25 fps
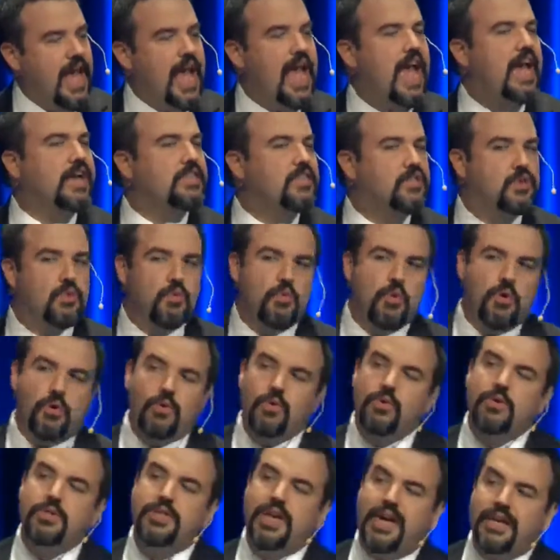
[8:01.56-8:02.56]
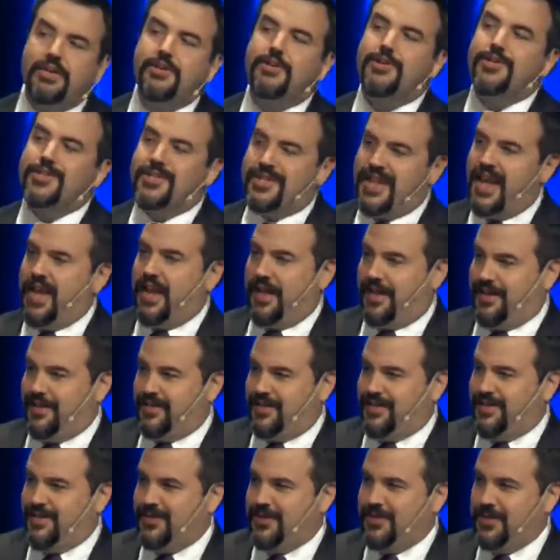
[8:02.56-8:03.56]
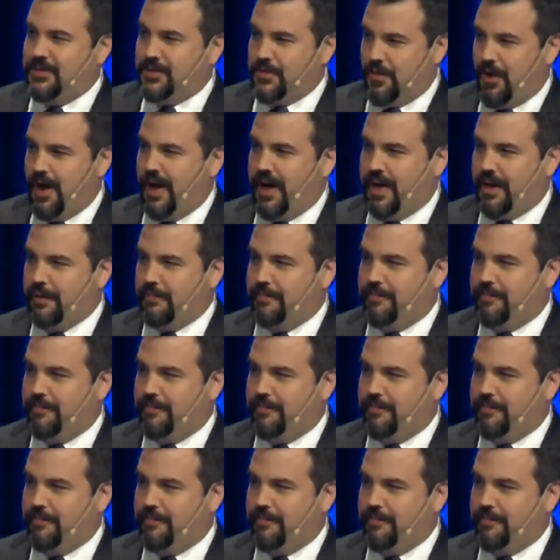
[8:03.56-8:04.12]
as the world understands triumph.